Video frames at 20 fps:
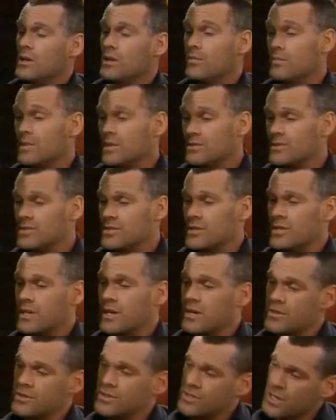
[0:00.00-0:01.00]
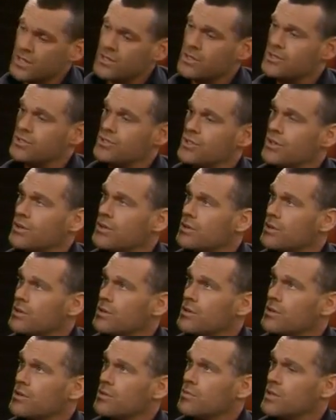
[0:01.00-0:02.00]
It means you get her signature
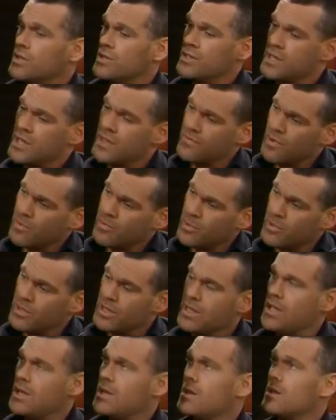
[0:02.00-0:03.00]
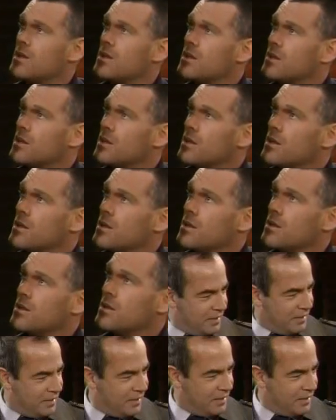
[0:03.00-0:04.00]
when you give up her kid.
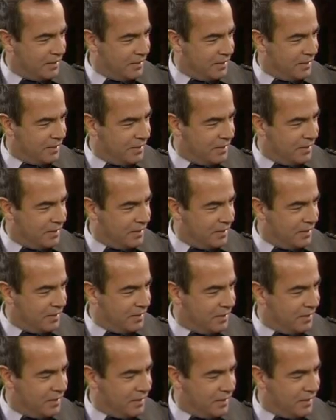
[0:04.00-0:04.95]
Those are the terms.